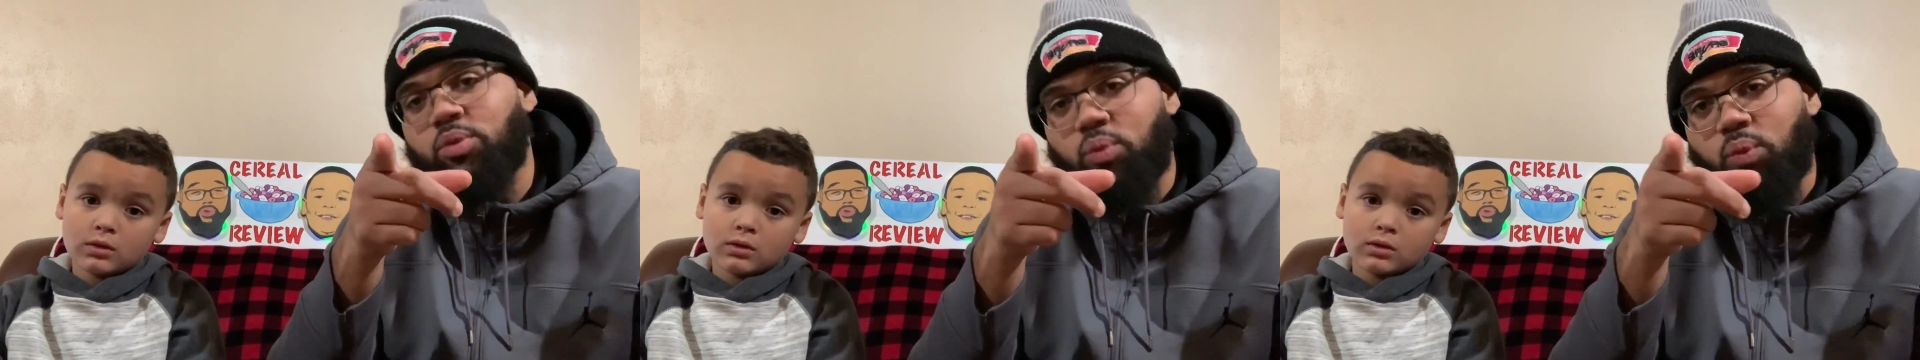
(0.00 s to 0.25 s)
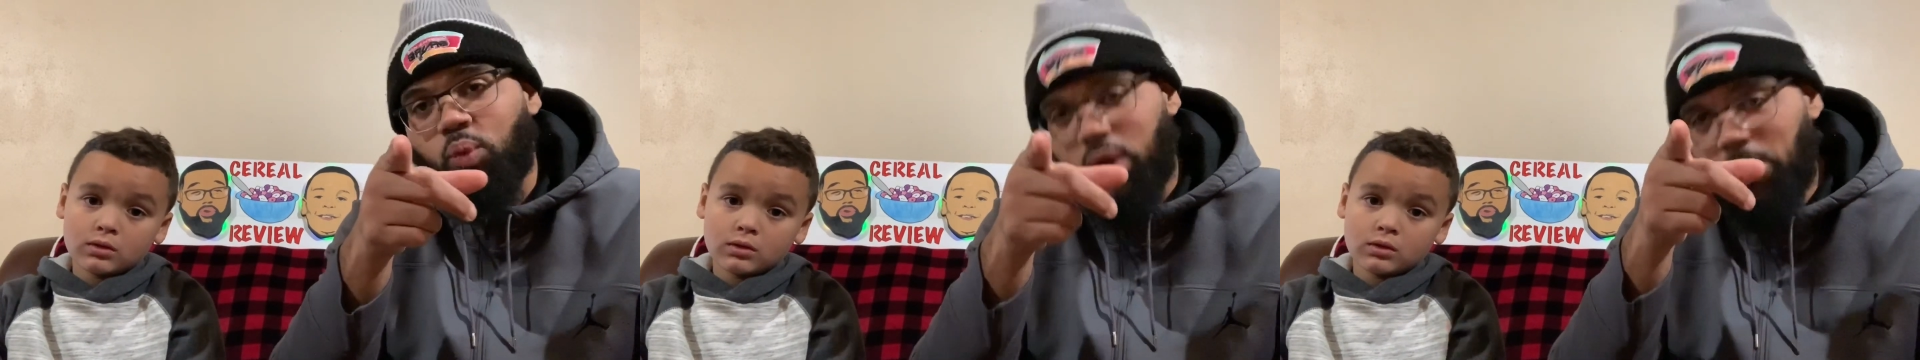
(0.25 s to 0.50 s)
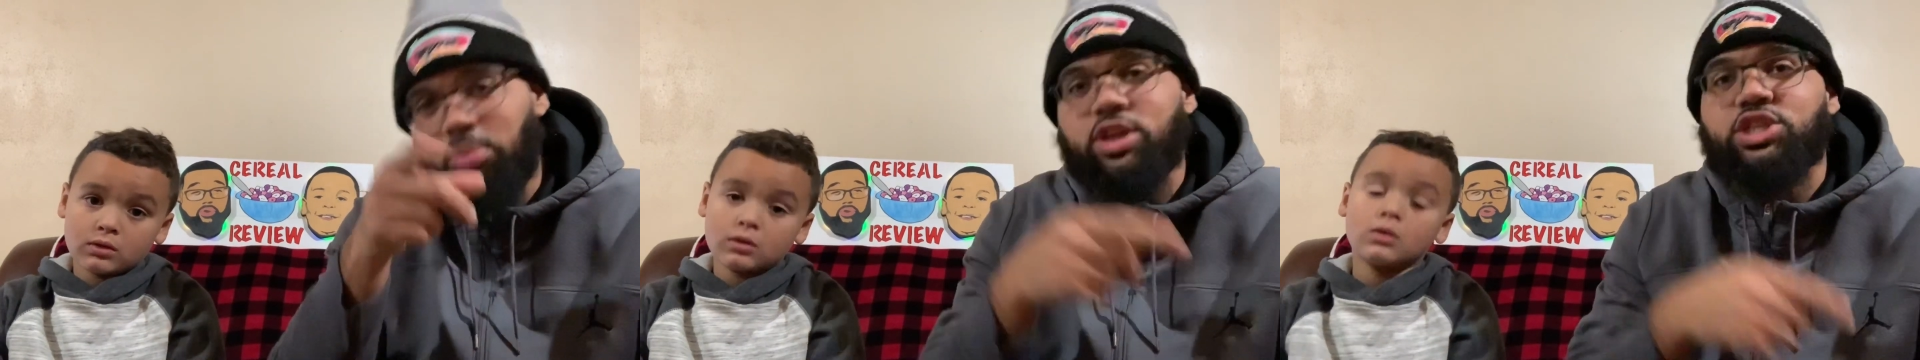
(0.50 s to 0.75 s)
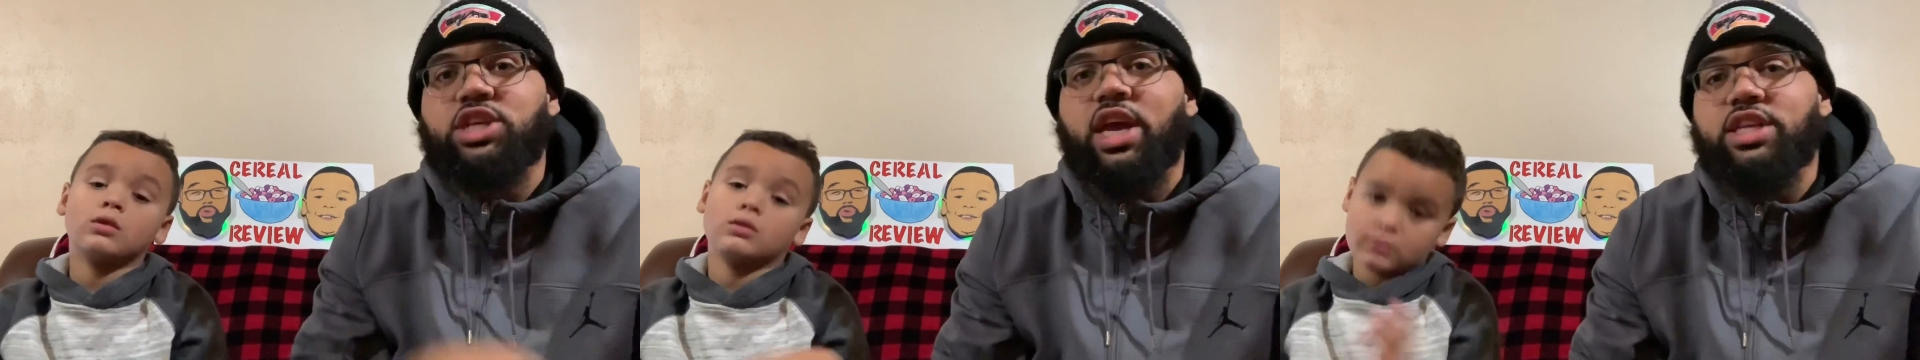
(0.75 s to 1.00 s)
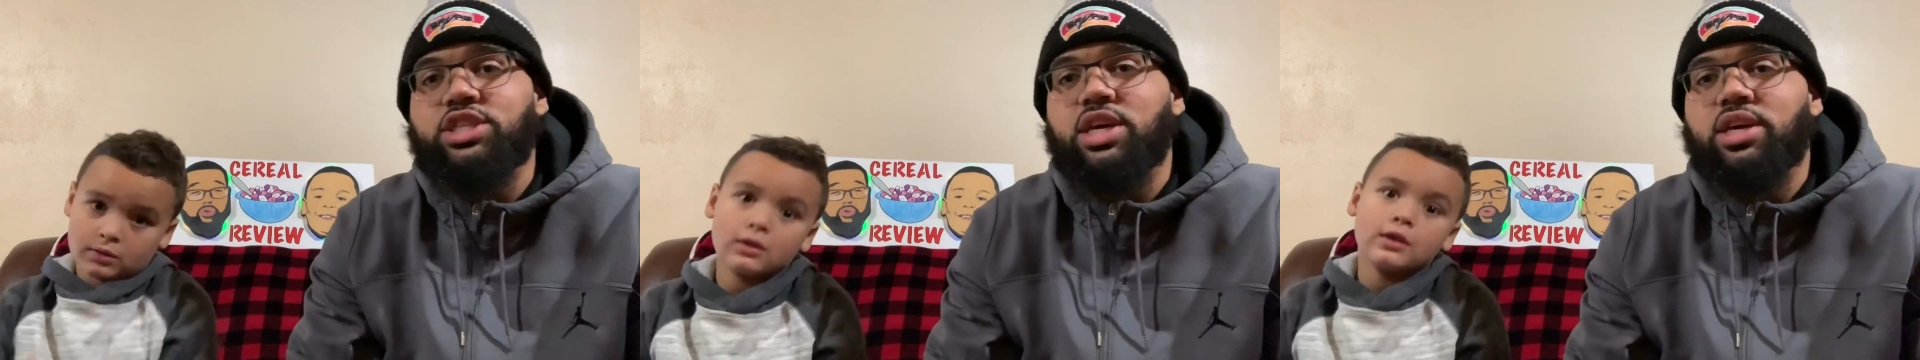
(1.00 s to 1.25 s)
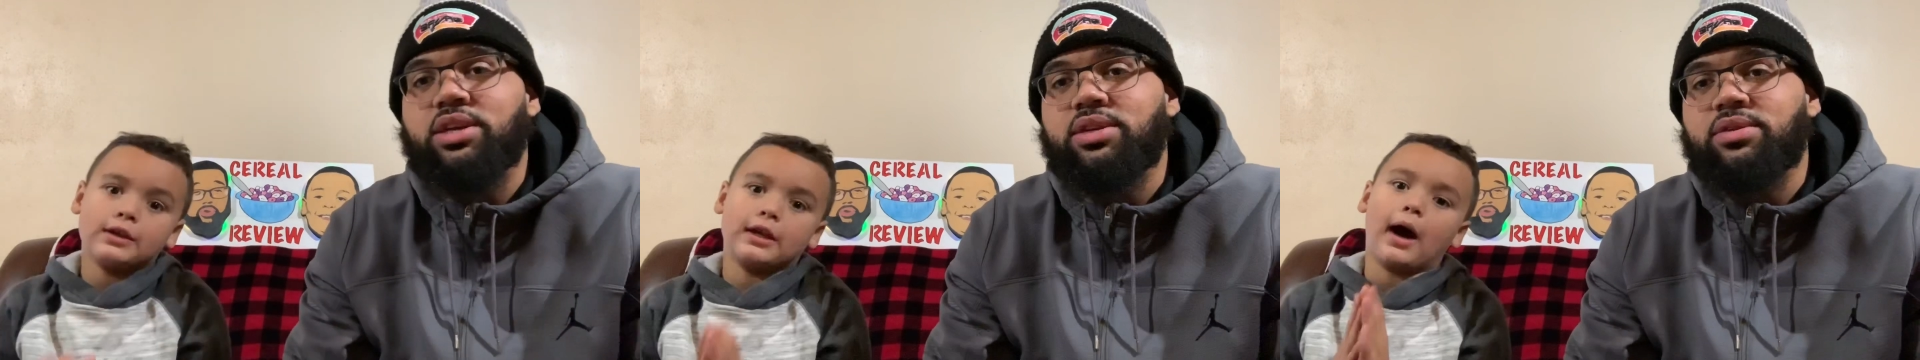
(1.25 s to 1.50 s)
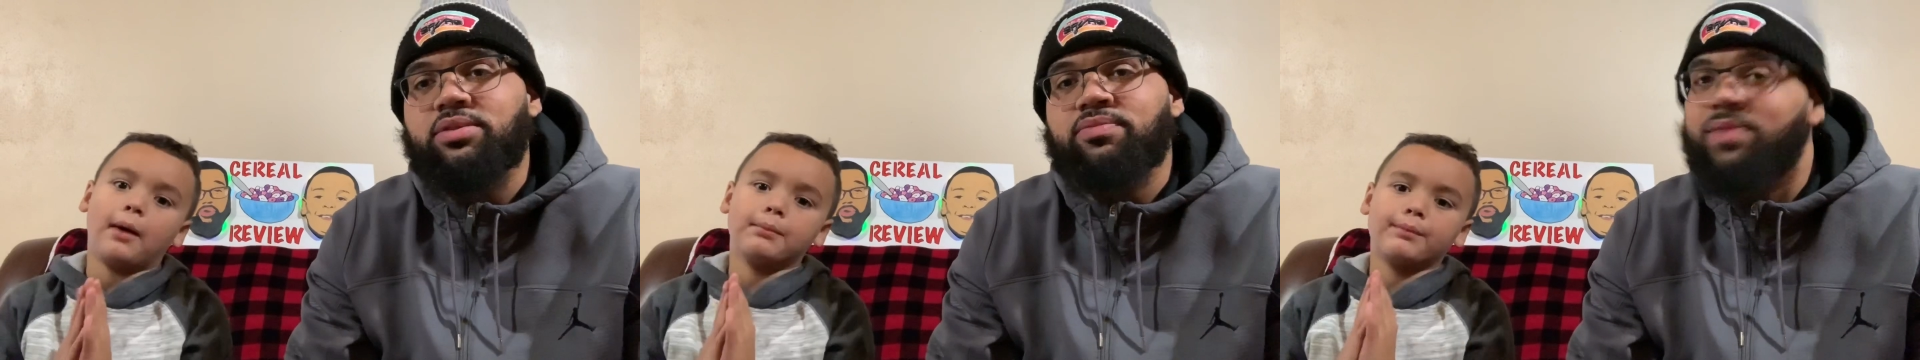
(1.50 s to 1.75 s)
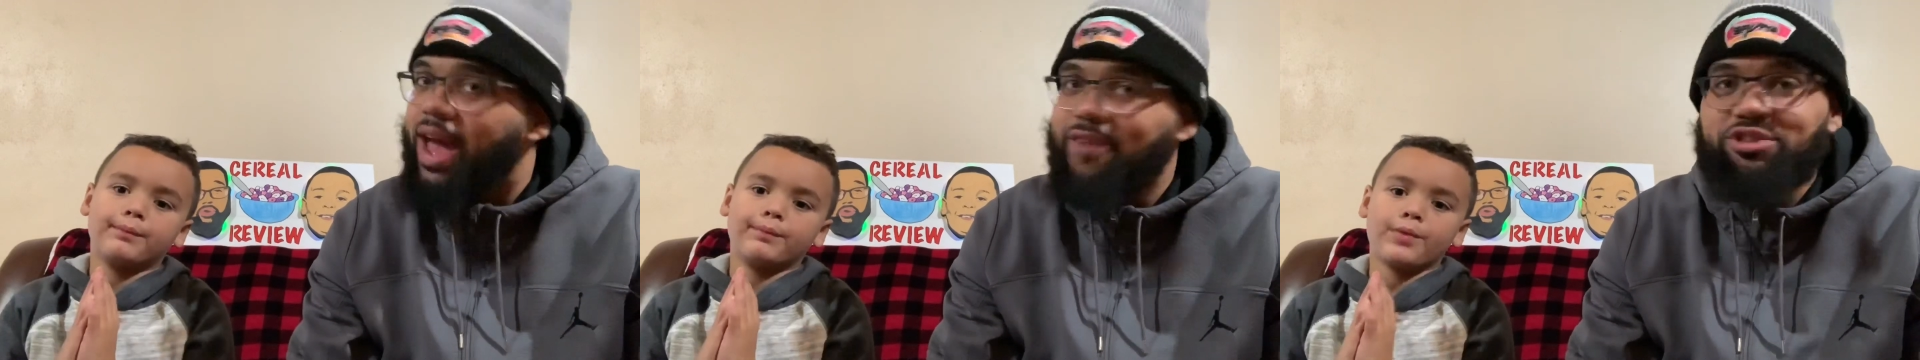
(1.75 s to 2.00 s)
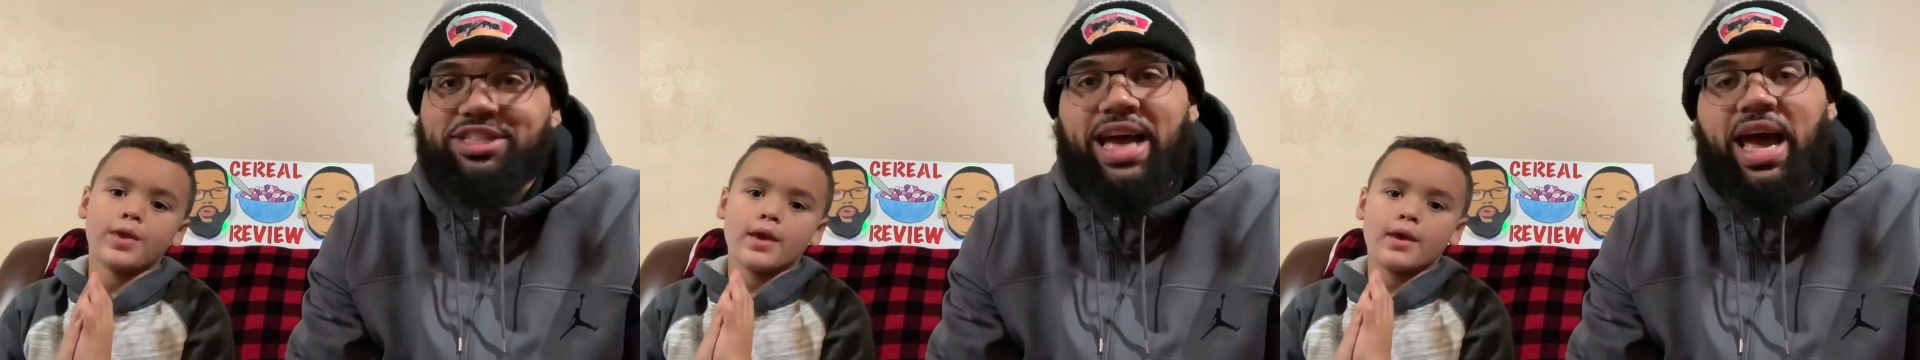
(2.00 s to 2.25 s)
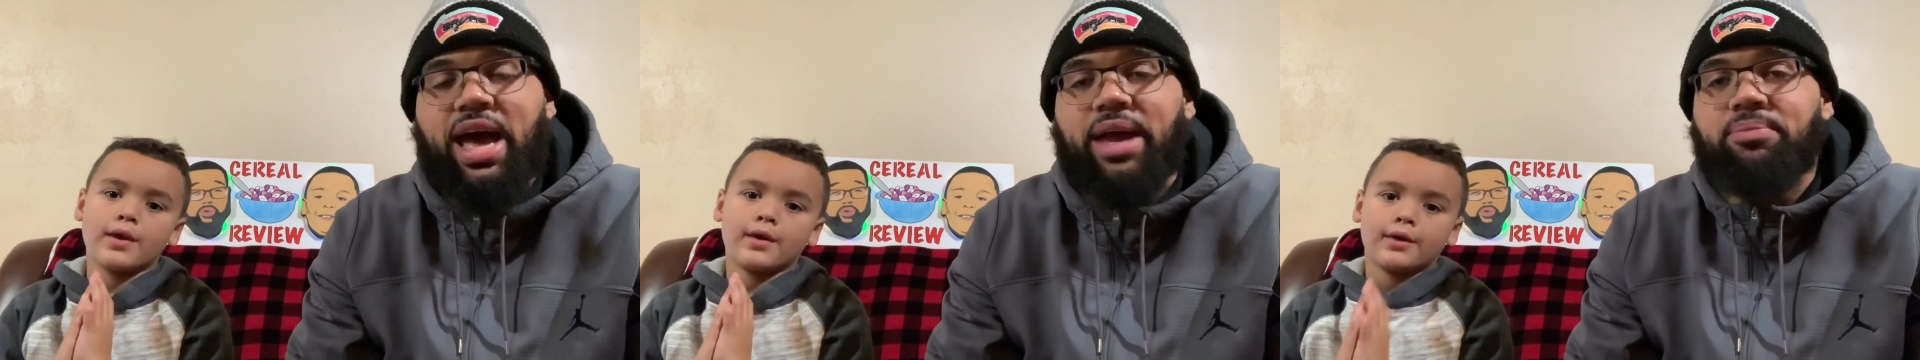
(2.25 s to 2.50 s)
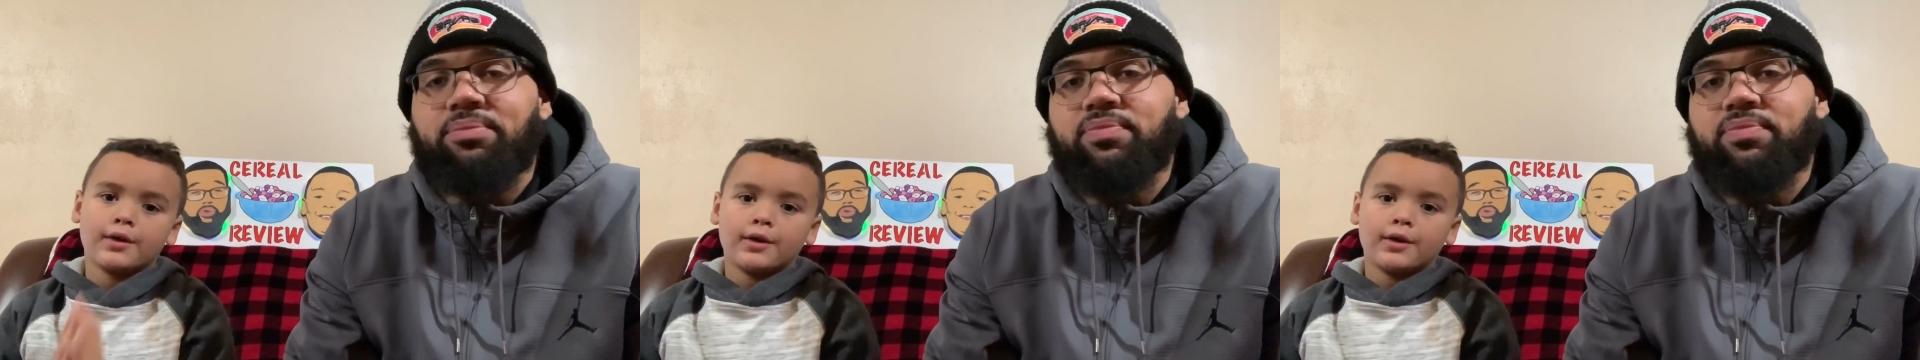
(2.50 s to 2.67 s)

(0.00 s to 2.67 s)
Speaker 1: We appreciate you. Yep. Every time.